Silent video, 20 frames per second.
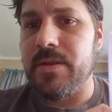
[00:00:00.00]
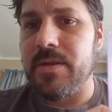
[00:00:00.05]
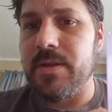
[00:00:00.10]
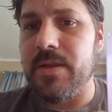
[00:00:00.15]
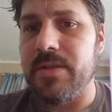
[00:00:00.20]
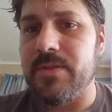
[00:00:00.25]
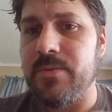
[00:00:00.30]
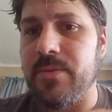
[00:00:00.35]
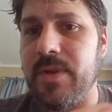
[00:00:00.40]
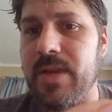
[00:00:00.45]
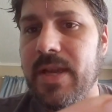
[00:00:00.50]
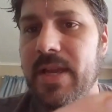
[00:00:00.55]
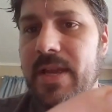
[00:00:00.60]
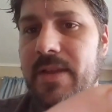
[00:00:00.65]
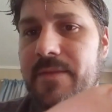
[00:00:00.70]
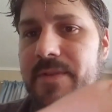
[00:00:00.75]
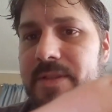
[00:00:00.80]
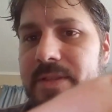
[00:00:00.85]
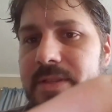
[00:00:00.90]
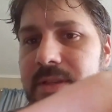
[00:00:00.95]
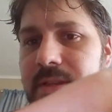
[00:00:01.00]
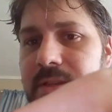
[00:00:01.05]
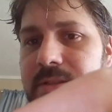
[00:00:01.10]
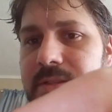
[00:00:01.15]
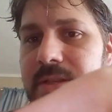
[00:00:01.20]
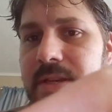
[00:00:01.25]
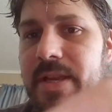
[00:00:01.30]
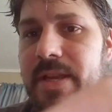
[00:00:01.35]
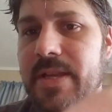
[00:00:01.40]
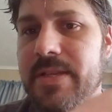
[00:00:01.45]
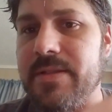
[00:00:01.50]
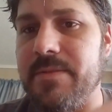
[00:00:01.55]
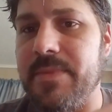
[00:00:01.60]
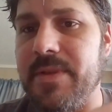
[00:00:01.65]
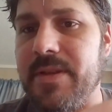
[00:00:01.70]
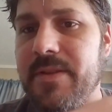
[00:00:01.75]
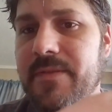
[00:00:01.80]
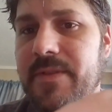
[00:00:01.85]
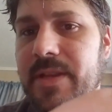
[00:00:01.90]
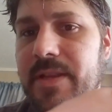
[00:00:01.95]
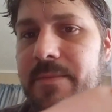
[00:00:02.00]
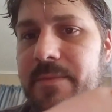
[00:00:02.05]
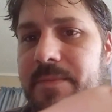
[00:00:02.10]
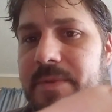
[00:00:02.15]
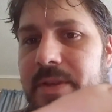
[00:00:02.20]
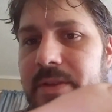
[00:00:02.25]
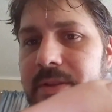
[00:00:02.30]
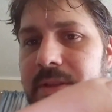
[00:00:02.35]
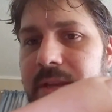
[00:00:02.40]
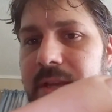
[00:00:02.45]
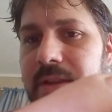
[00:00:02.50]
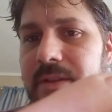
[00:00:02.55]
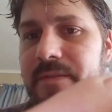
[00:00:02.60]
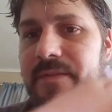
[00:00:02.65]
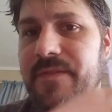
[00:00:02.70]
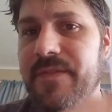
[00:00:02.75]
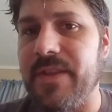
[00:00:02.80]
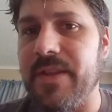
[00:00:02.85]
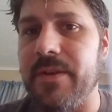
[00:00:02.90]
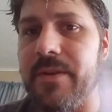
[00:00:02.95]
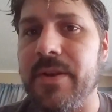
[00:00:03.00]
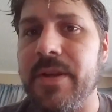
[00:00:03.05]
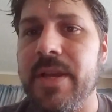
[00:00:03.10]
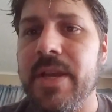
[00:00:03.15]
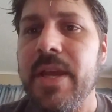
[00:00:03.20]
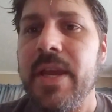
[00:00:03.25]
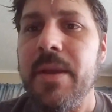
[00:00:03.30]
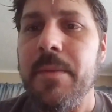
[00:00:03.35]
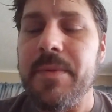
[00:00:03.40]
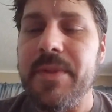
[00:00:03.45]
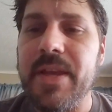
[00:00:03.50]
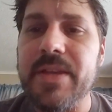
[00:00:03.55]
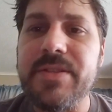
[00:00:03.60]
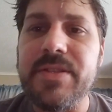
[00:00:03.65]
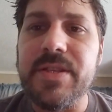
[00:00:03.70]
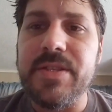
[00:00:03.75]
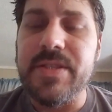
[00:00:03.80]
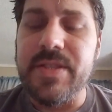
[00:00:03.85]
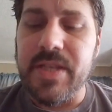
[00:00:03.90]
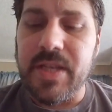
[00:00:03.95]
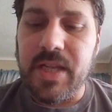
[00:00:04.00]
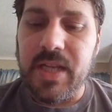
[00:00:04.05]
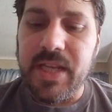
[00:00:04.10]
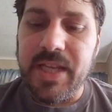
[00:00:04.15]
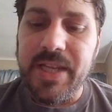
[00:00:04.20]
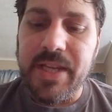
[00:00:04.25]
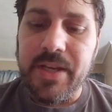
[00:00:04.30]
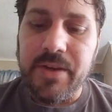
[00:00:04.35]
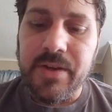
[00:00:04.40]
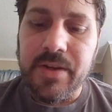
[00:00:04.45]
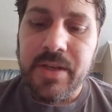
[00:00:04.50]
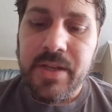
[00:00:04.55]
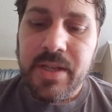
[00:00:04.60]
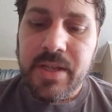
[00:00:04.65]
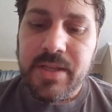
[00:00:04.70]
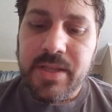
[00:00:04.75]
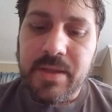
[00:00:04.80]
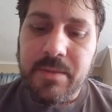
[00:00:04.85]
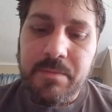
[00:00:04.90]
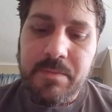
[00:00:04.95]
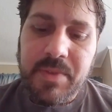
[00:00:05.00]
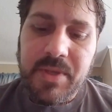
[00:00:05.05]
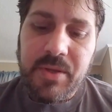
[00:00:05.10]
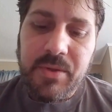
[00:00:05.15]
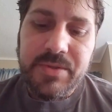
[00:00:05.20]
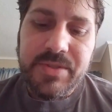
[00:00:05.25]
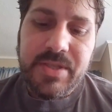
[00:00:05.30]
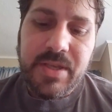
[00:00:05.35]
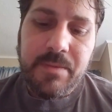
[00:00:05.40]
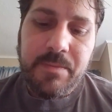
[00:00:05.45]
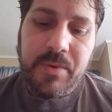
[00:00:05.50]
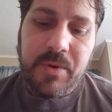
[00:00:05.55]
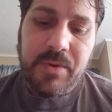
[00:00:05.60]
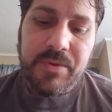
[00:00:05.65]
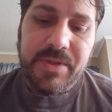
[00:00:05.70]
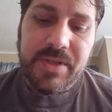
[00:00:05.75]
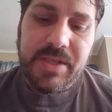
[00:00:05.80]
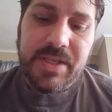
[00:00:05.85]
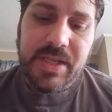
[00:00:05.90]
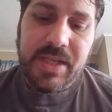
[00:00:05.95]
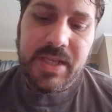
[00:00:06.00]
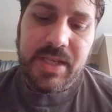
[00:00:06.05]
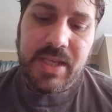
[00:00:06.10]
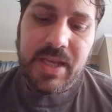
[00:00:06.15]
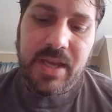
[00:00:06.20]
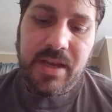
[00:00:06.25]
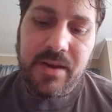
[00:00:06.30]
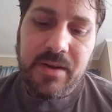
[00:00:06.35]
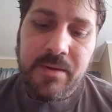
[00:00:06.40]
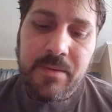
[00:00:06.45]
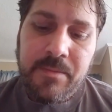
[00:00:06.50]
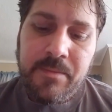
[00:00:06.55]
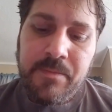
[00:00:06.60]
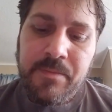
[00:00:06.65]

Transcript: That's where I haven't touched it. It has a bit of a lip there that I can feel. But that's just the clear that builds up on the decal.